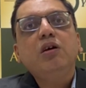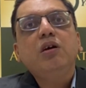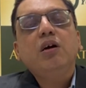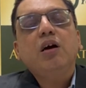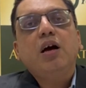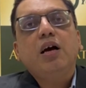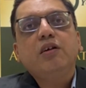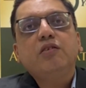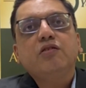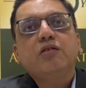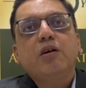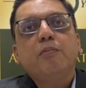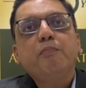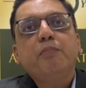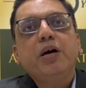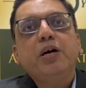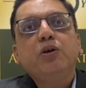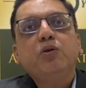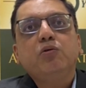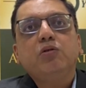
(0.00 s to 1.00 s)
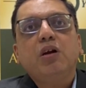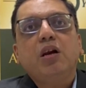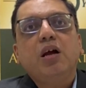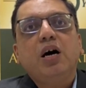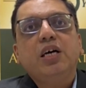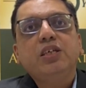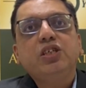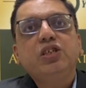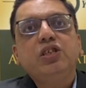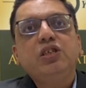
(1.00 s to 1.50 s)
as compared to the
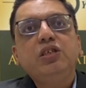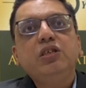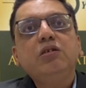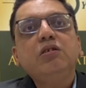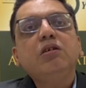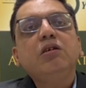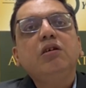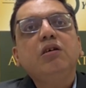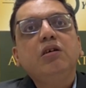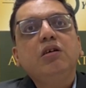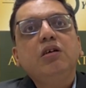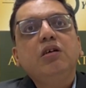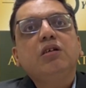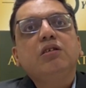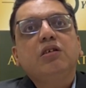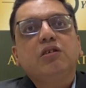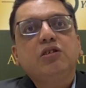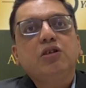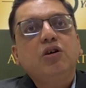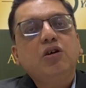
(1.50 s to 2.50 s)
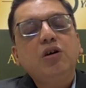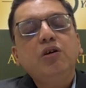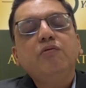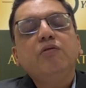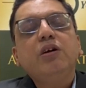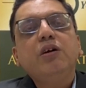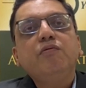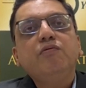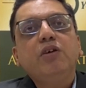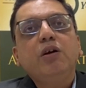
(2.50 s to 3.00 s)
last year. The third
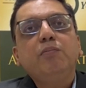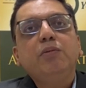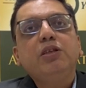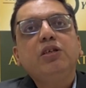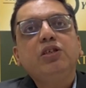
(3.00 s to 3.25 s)
one will be the